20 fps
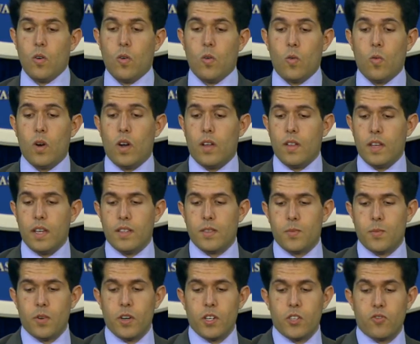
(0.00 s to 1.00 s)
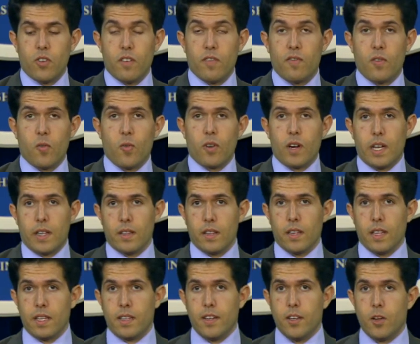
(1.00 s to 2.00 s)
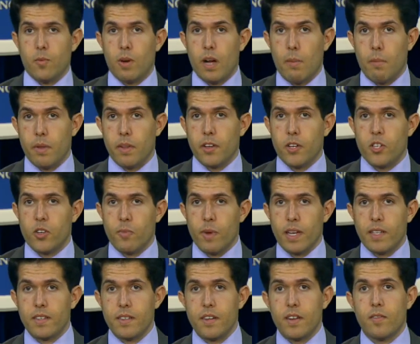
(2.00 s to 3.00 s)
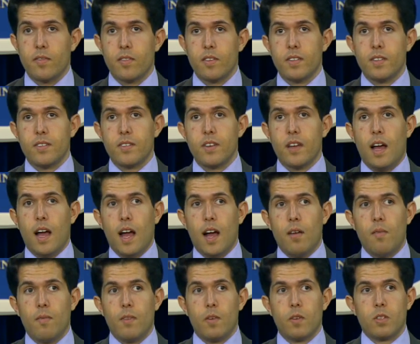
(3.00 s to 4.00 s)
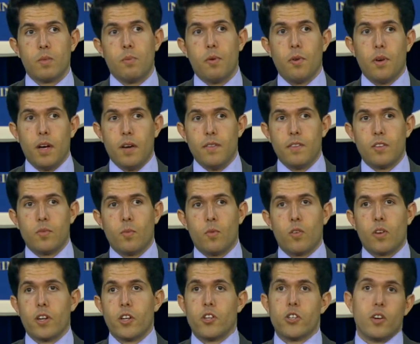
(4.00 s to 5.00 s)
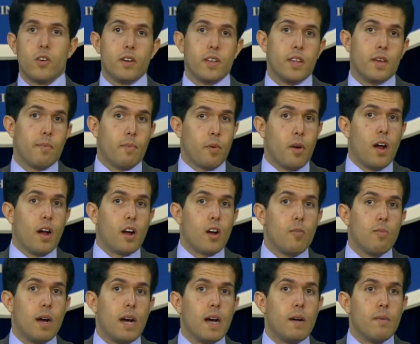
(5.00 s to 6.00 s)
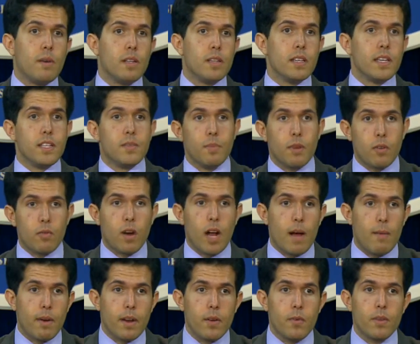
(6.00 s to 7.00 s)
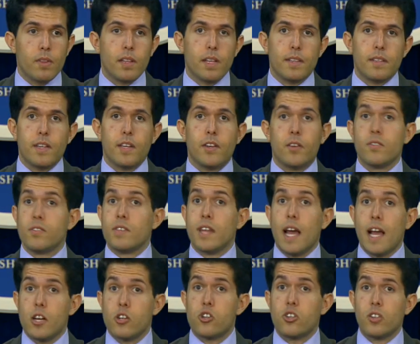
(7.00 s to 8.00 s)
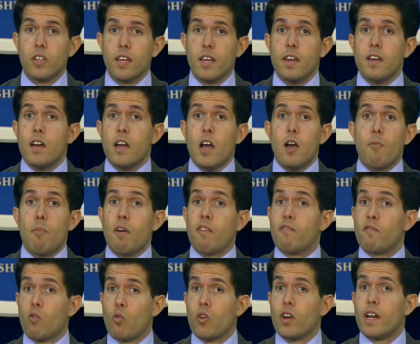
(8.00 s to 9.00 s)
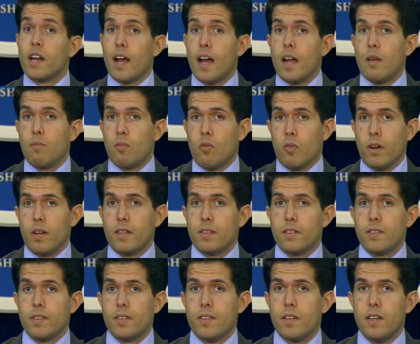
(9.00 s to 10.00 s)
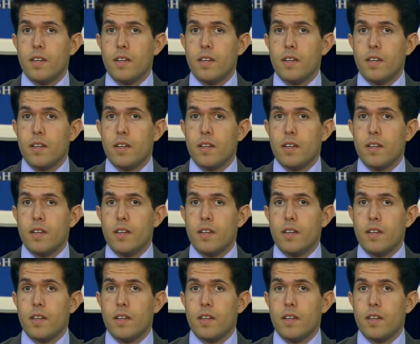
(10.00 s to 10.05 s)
Well, it's pretty straightforward how the Latino population makes a difference. There was a poll out this morning showing that Barack Obama leads Mitt Romney with Latinos nationally by 49 points.